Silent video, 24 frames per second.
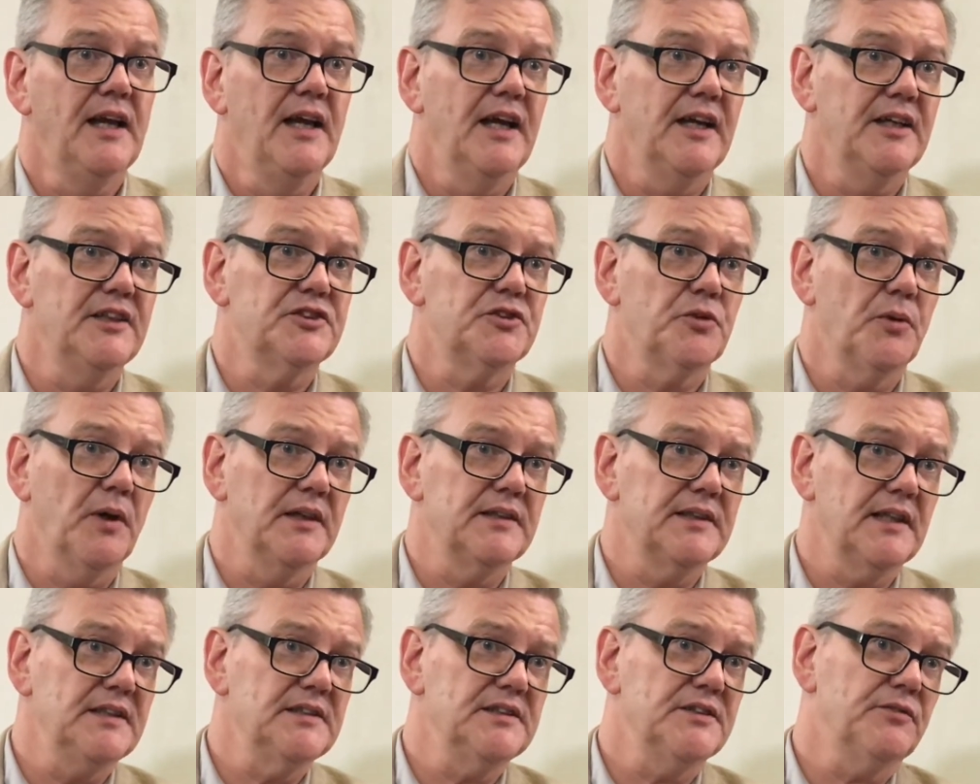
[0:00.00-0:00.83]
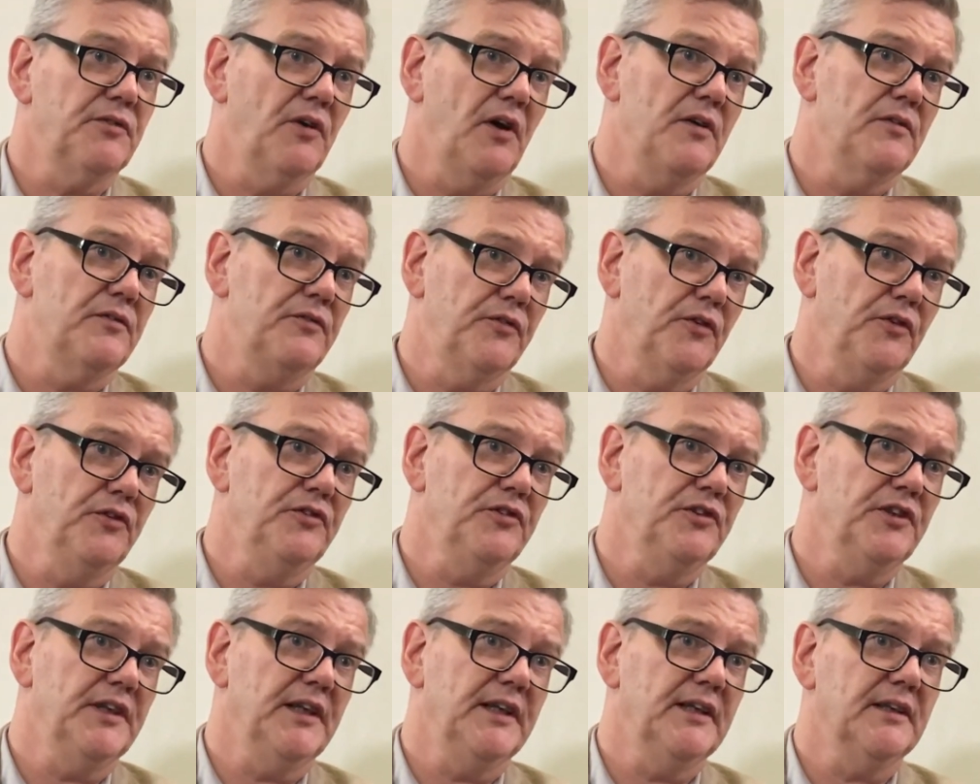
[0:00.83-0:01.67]
and to identify
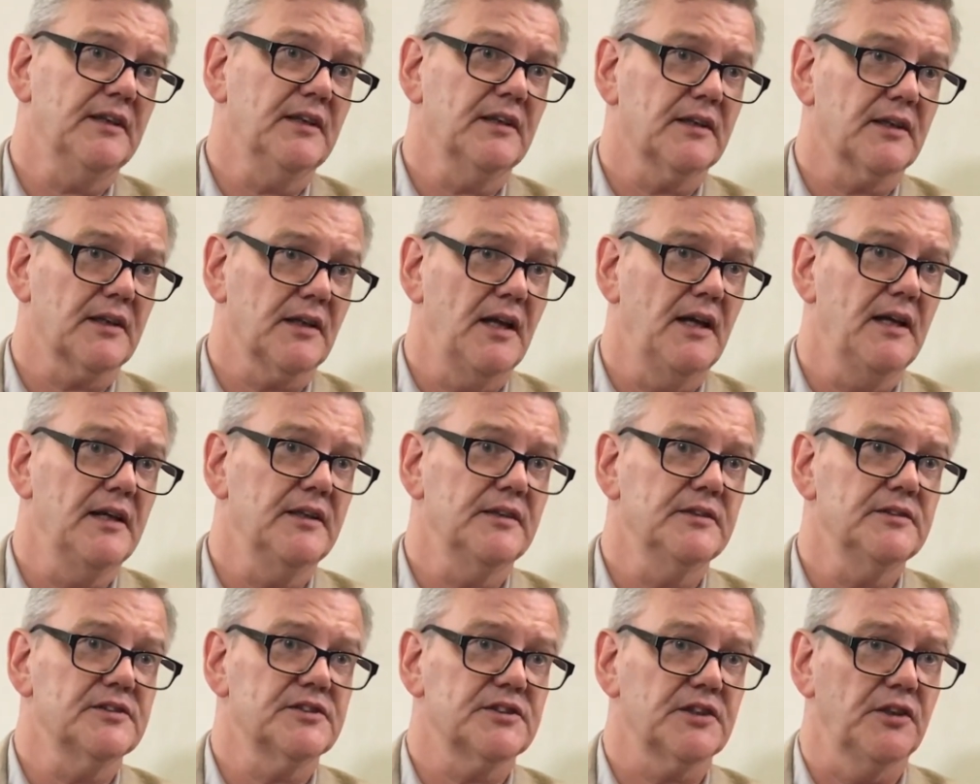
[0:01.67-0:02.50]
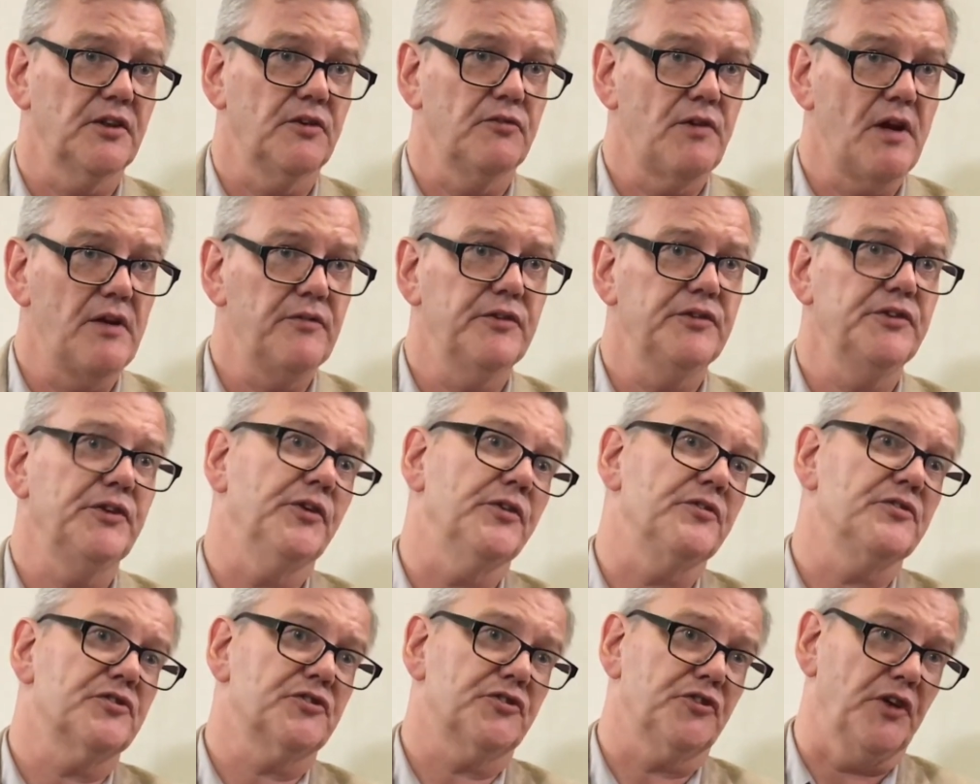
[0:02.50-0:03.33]
funding, clients and a revenue
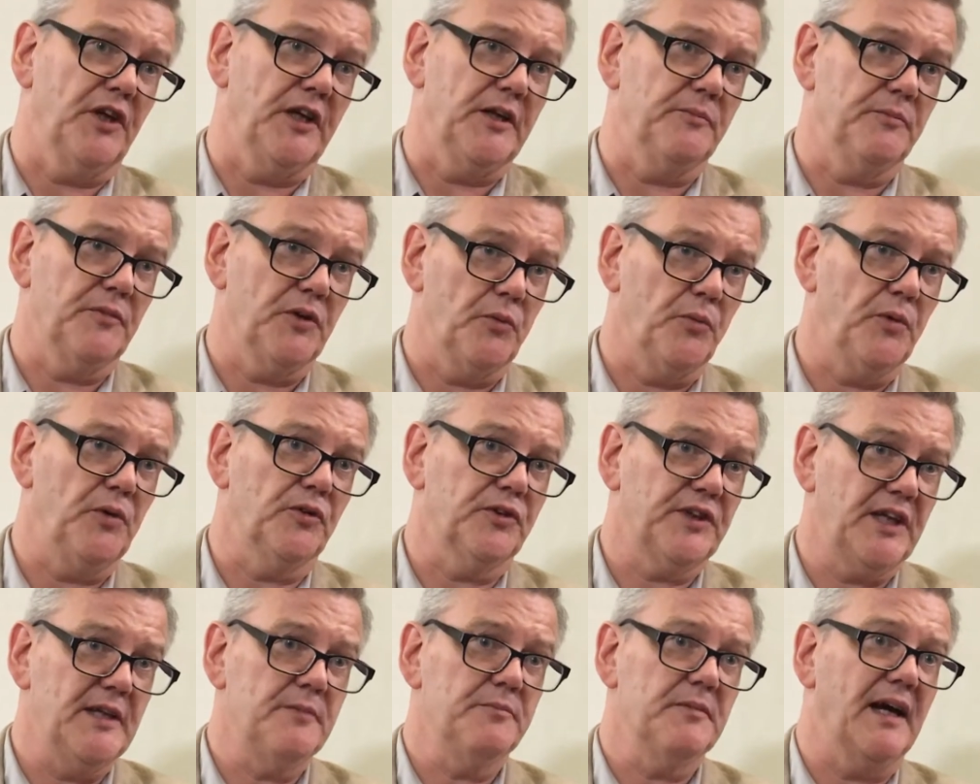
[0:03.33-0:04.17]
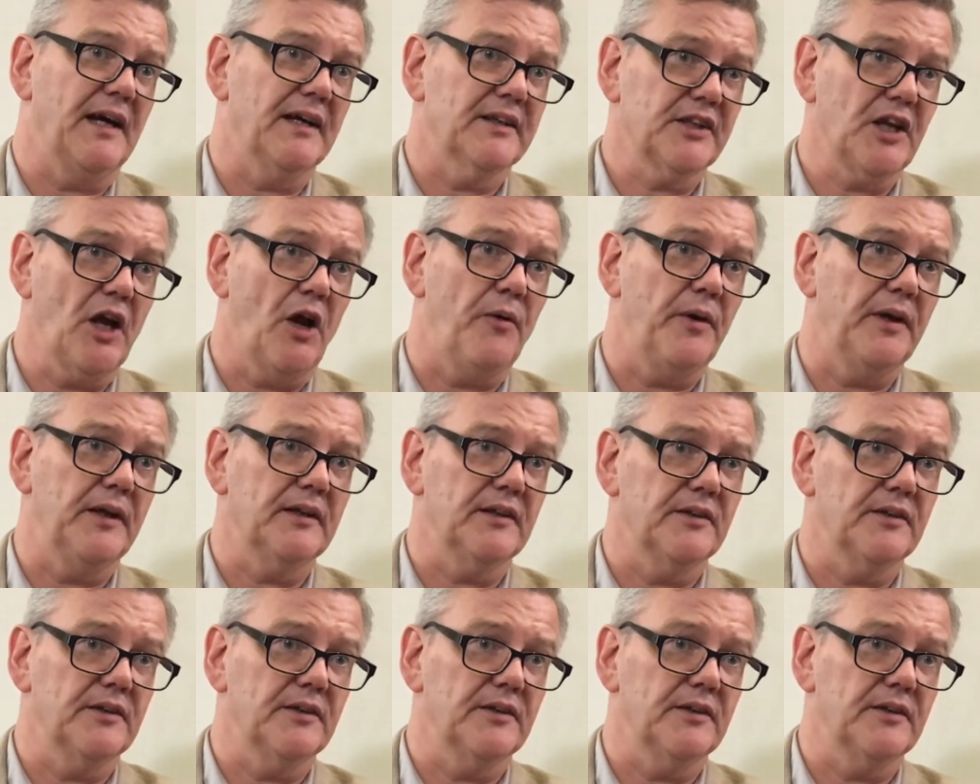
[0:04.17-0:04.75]
stream that will keep that going,